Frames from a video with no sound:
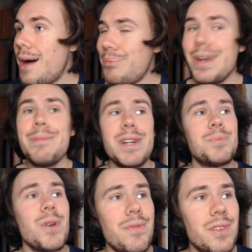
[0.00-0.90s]
pretty
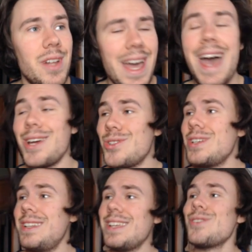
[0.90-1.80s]
much perfectly.
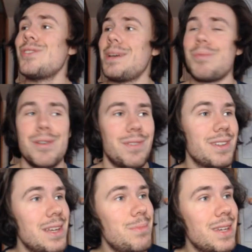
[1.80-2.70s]
Actually, literally
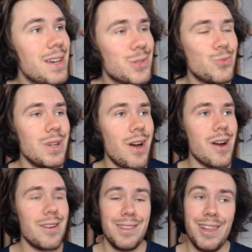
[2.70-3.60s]
perfectly, because we
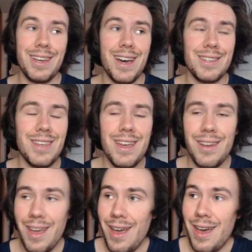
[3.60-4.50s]
are, like I
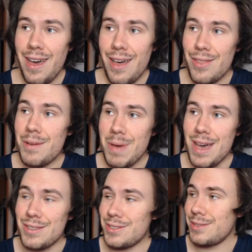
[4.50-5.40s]
said, the
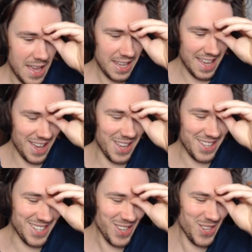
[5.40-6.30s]
best. Yeah,
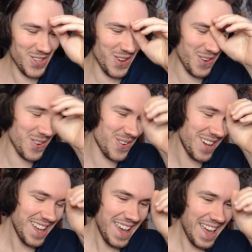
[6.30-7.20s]
so
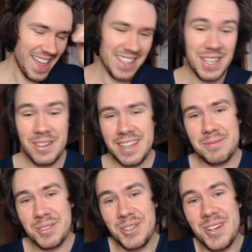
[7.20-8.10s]
that's how it
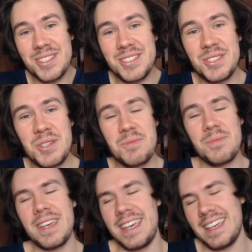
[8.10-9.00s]
comes across to
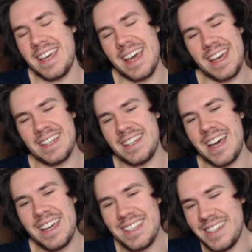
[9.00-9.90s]
me, and
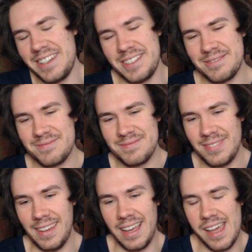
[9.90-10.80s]

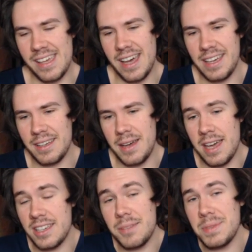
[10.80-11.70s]
I
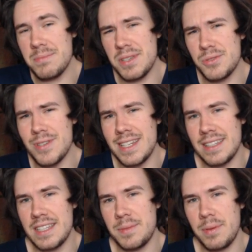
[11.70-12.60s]
could be
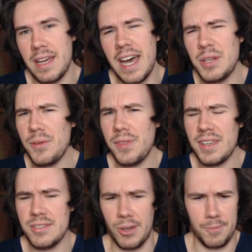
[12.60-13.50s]
misreading this, but I don't
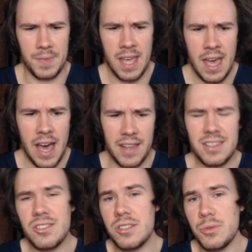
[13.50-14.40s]
think so. I
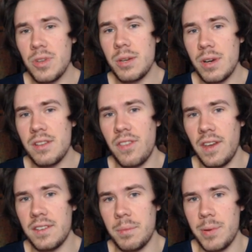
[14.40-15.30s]
think this is a really weird
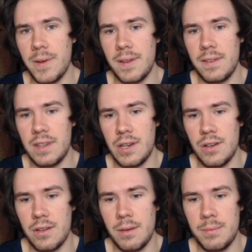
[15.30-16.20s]
thing to put in
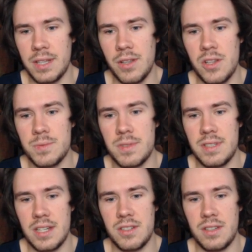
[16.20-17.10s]
your acknowledgement
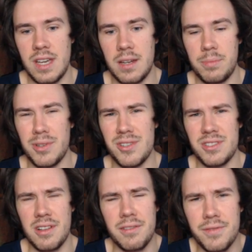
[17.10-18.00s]
section, to kind of put
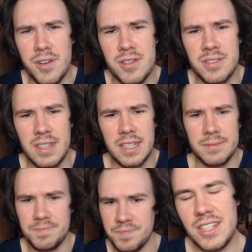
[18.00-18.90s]
yourself first,
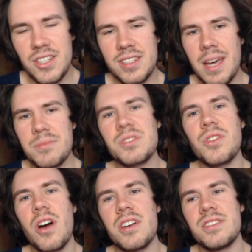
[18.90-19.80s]
and it just comes
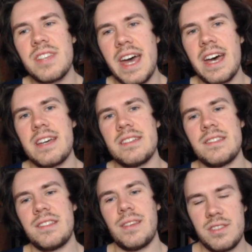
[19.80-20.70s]
across
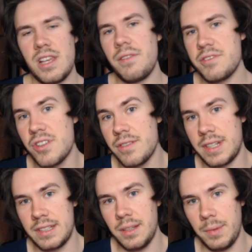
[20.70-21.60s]
as
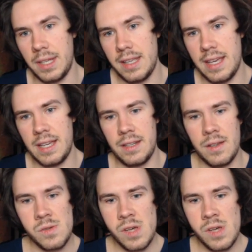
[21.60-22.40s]
self-serving to me, and